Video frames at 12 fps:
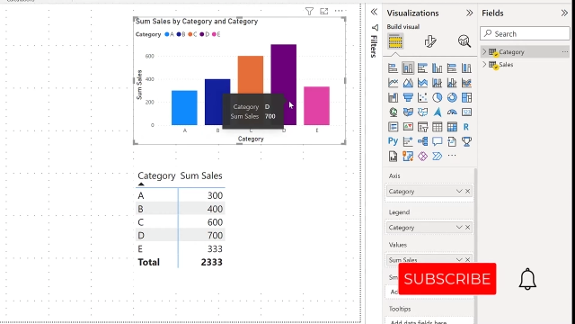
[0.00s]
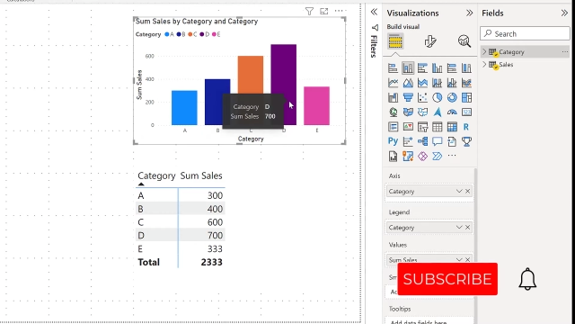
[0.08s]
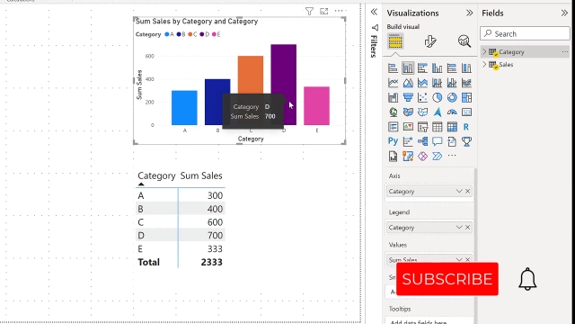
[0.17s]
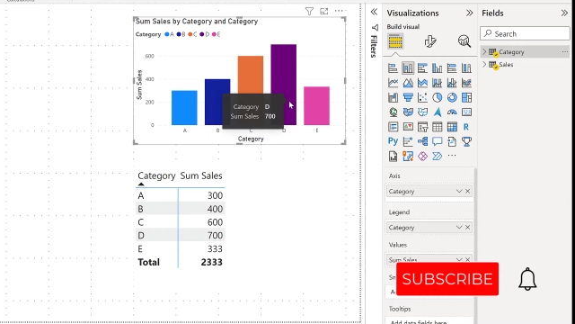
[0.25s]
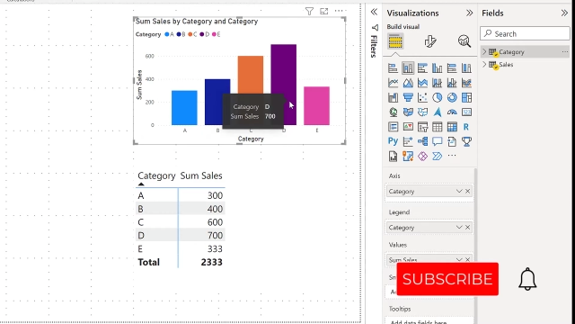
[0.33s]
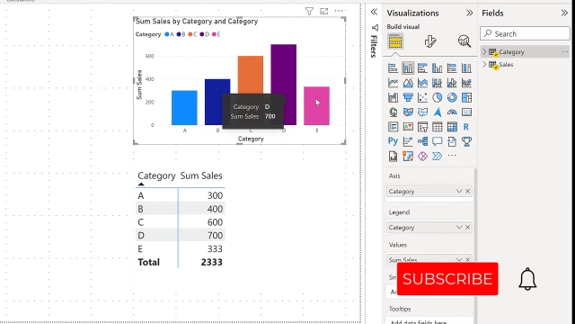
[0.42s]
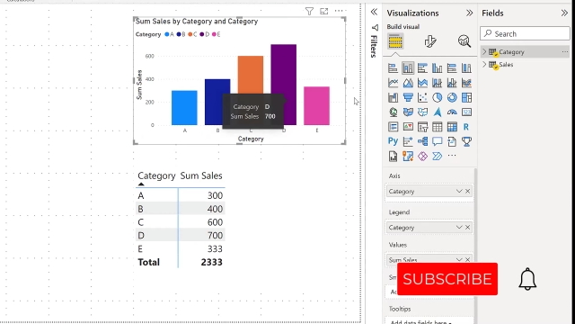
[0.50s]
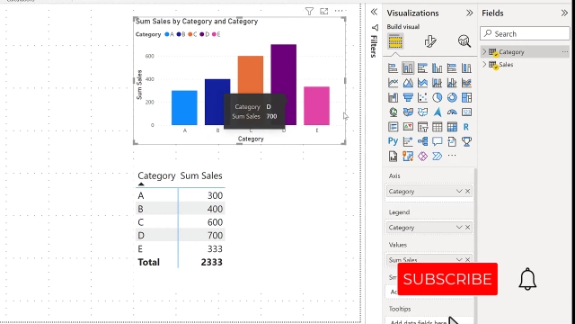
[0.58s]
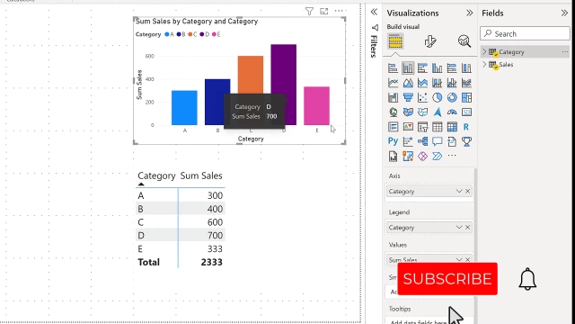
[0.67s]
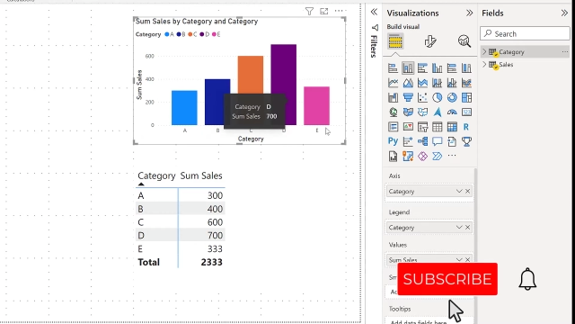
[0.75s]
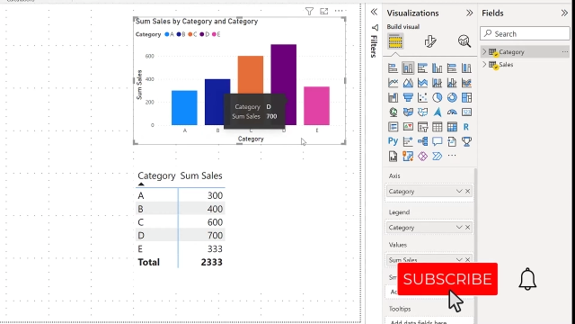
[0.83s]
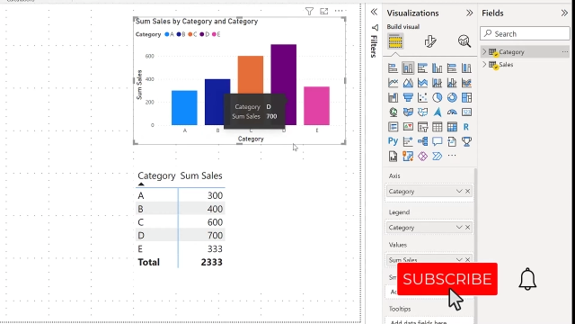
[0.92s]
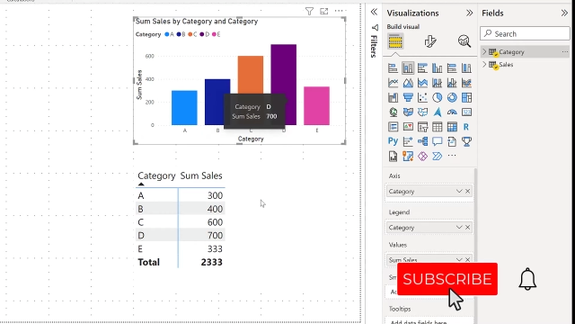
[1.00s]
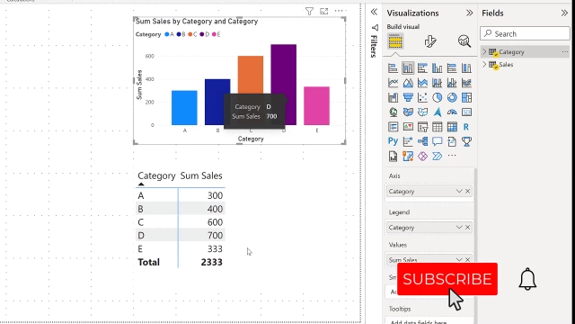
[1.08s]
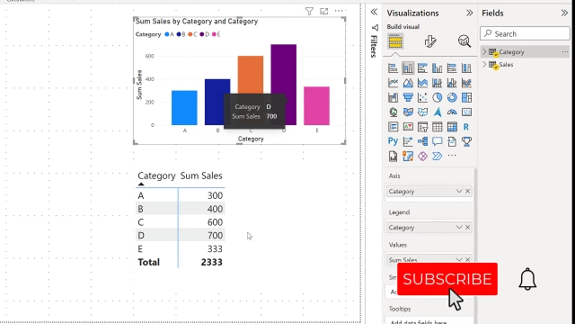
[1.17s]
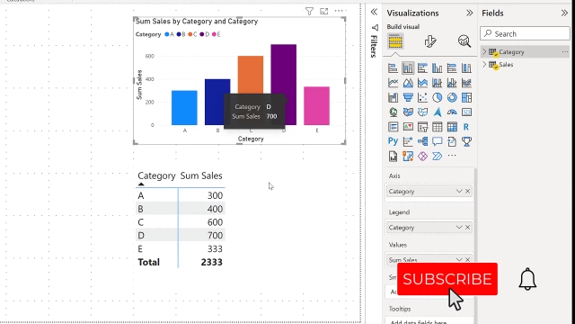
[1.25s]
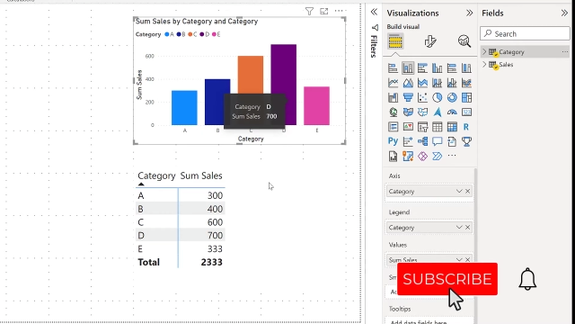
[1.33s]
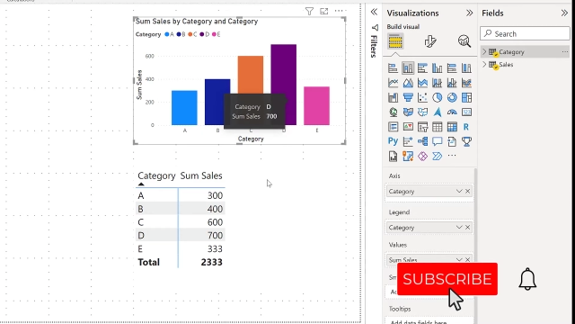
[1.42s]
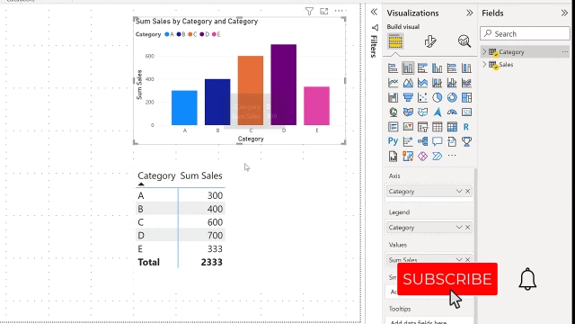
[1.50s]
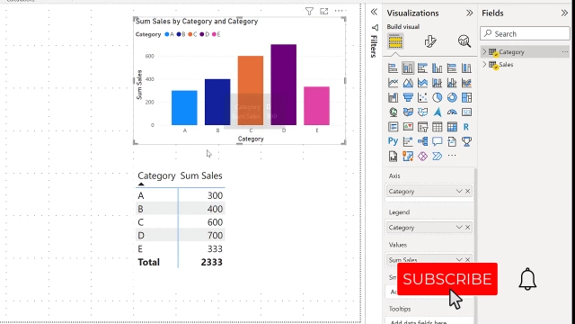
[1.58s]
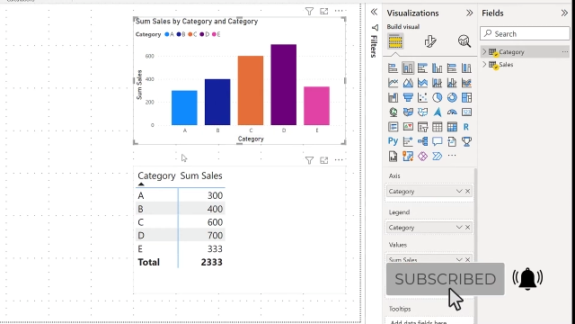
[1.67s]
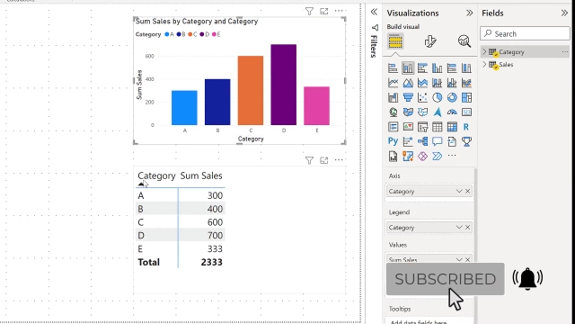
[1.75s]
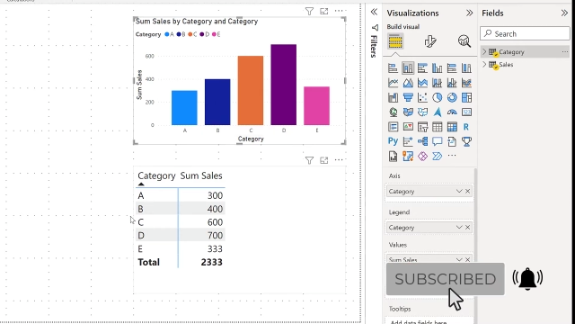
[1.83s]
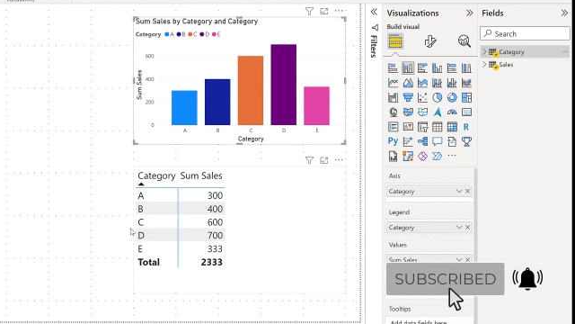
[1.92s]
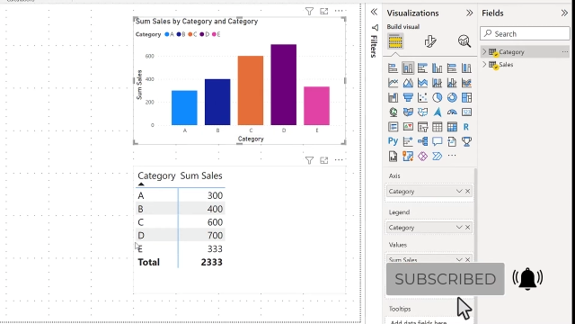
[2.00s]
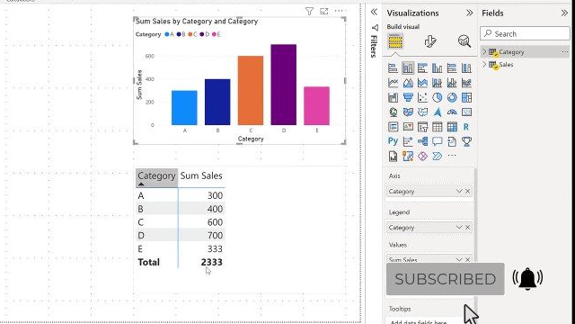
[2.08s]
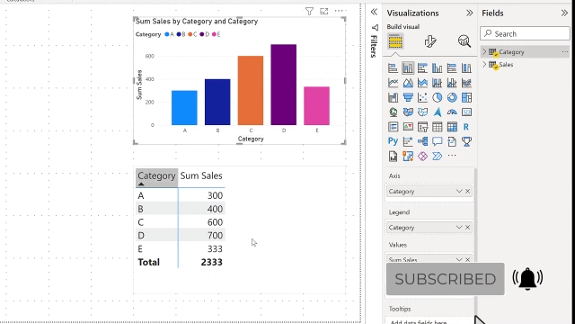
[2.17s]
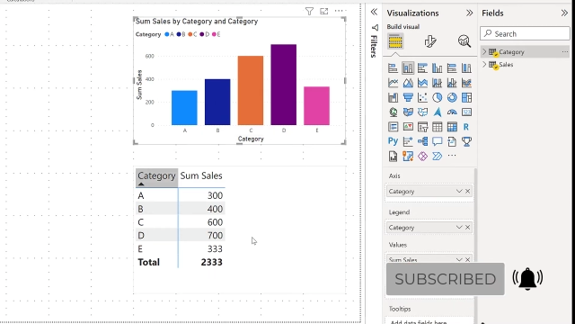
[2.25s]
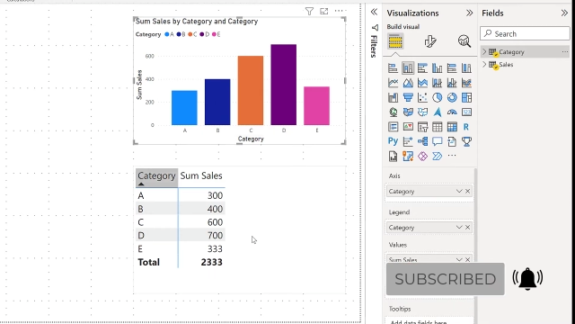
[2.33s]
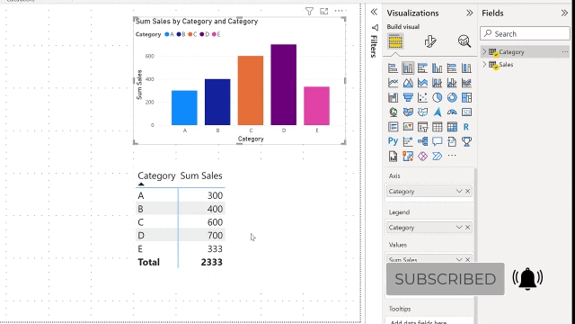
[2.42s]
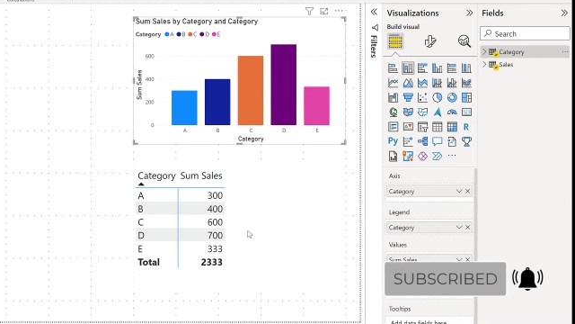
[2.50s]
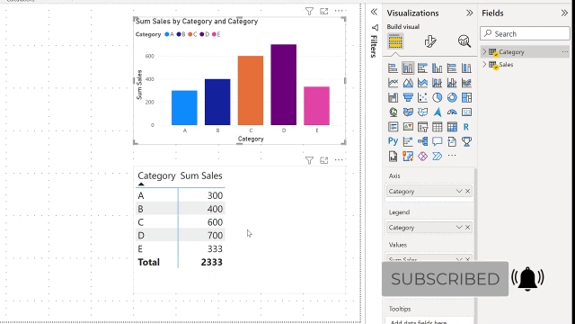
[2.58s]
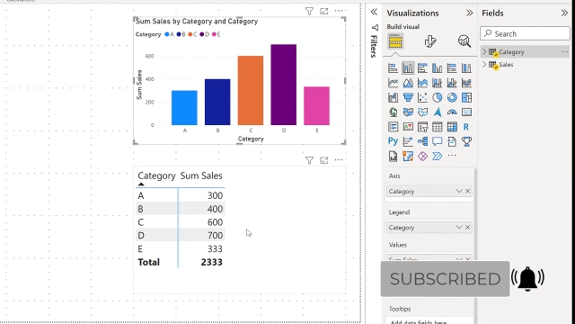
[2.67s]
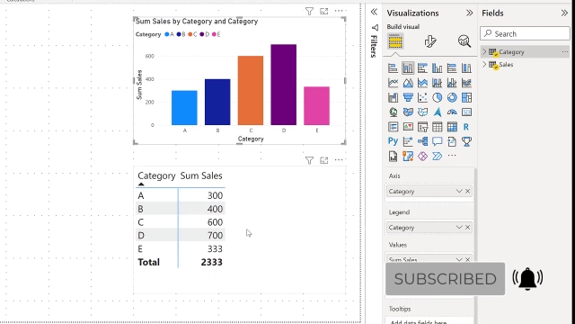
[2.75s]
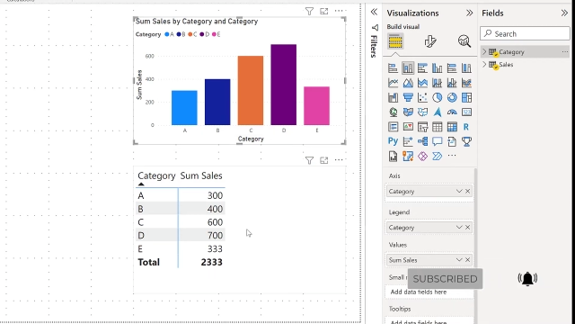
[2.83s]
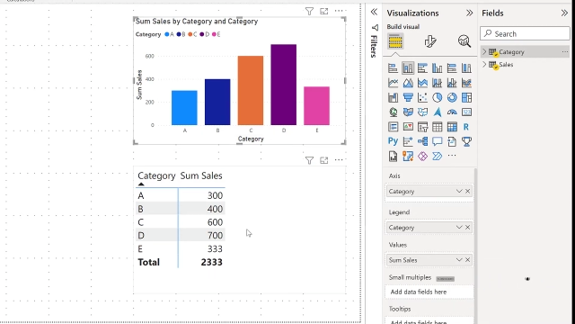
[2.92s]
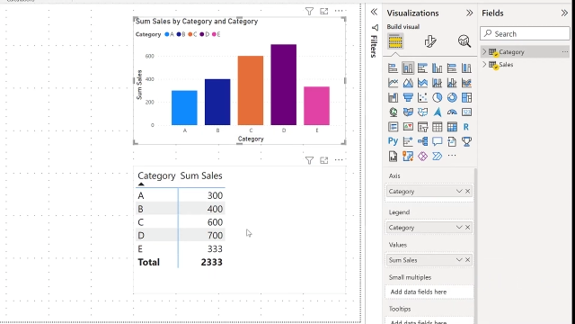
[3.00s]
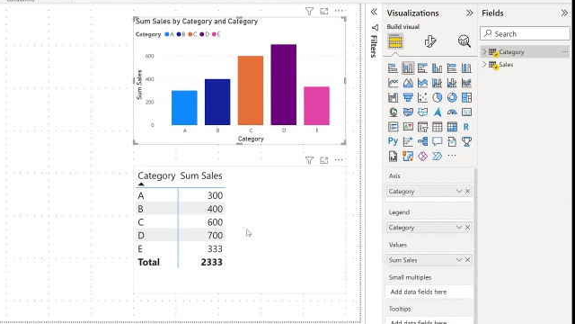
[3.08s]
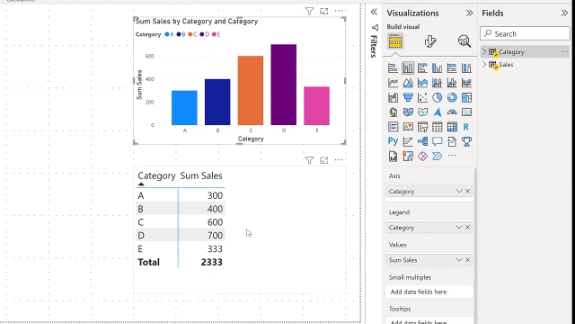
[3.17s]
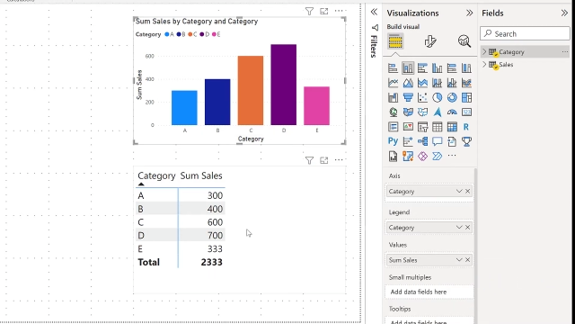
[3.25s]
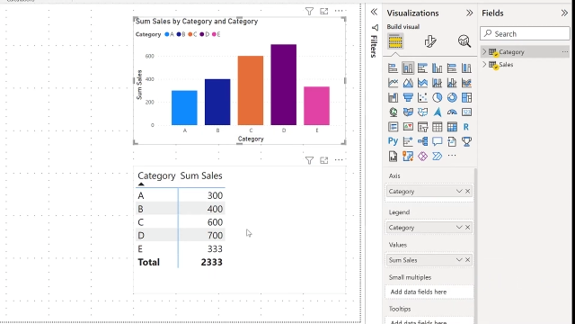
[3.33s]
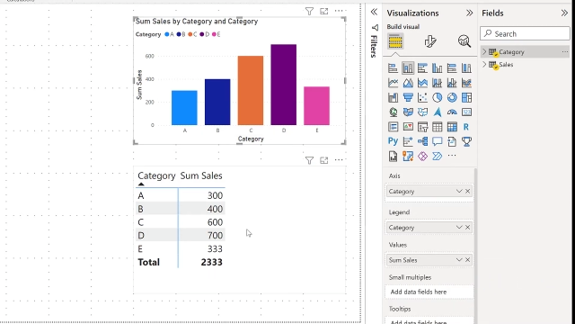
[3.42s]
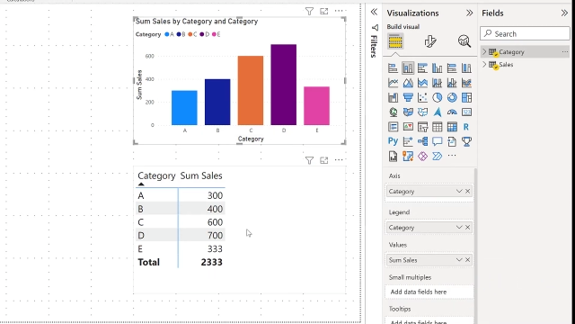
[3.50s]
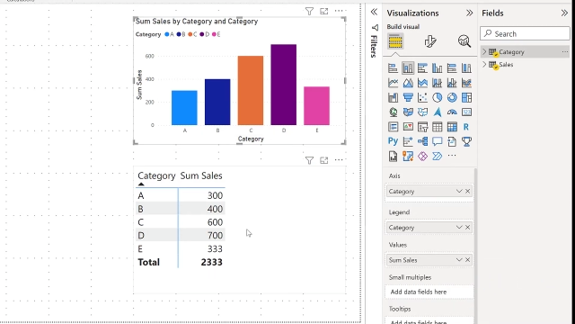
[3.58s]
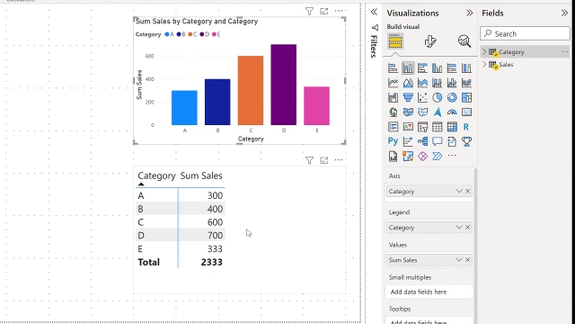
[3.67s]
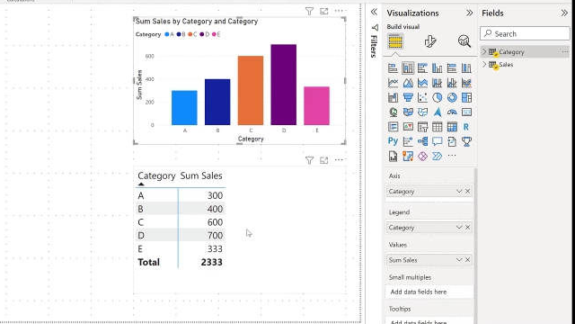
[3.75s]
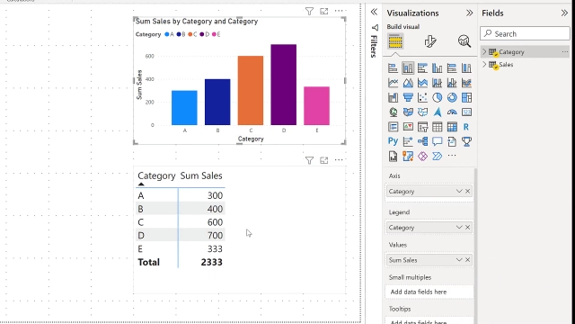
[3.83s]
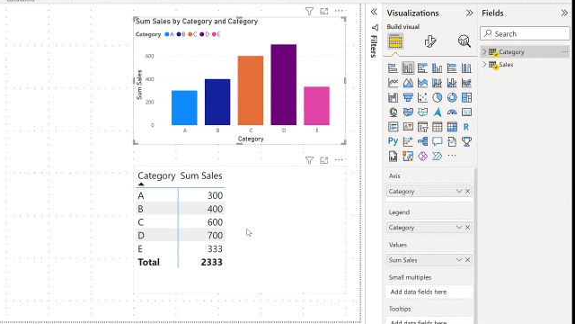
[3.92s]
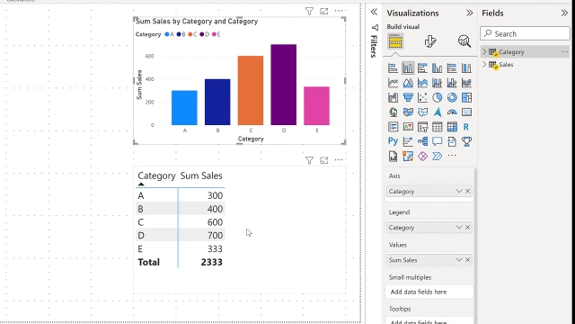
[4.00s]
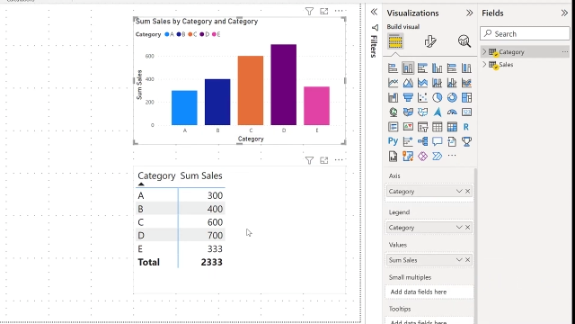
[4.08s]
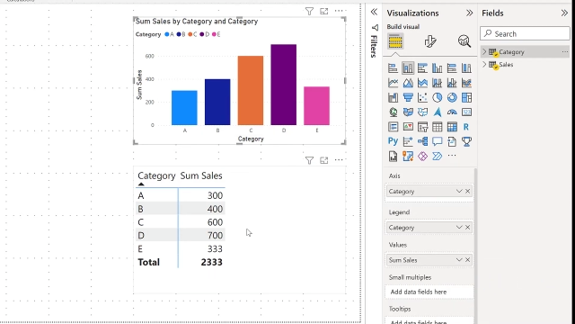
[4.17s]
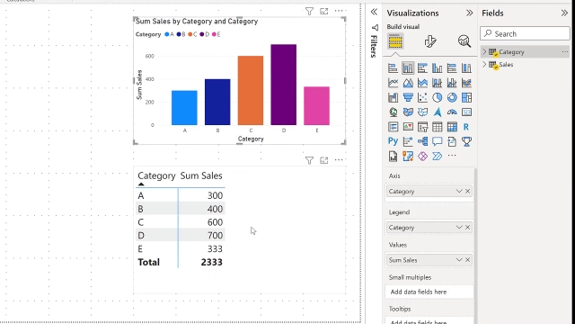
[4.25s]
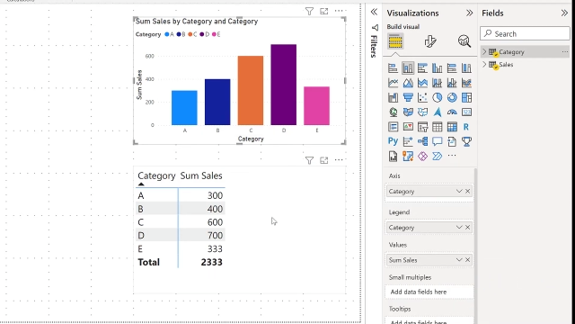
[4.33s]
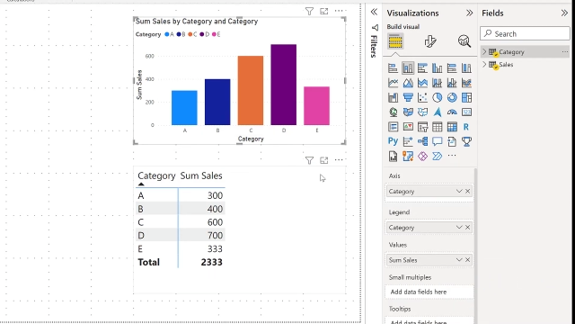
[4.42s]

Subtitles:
No face is visible, so there are no lips to read.